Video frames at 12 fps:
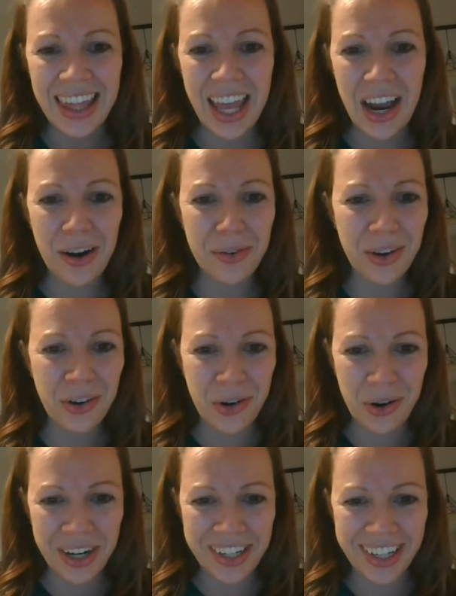they are
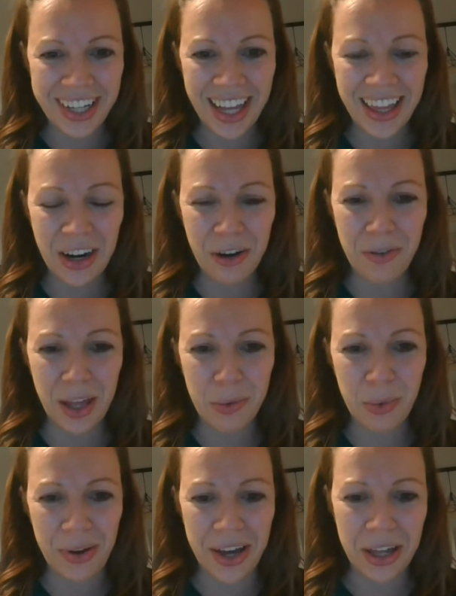recorded, and they're
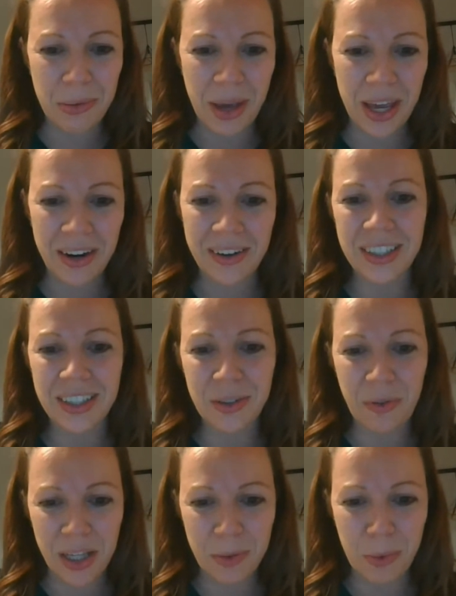available on the
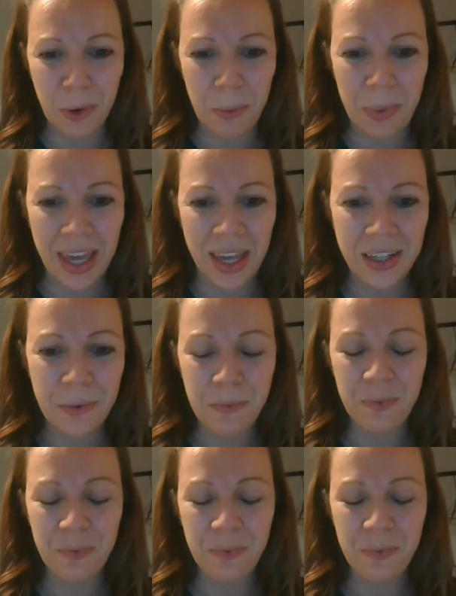MyHeritage Facebook page.